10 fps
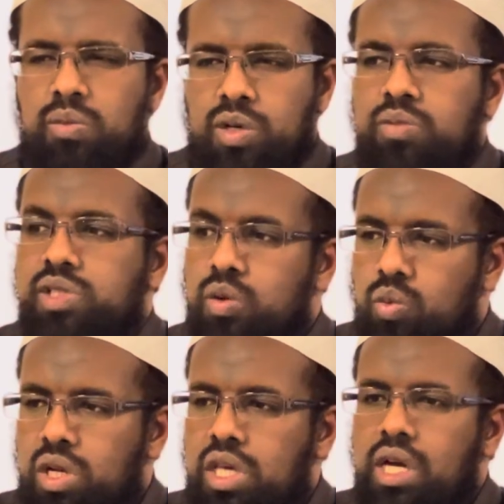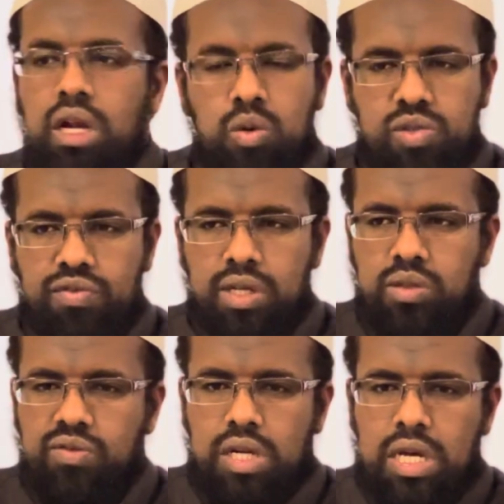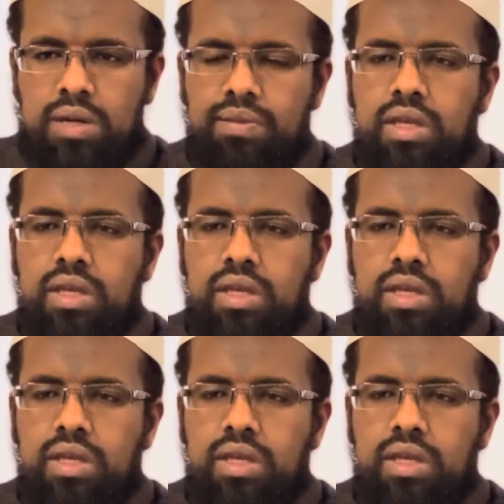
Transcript: now becomes a wali, a close friend of Allah.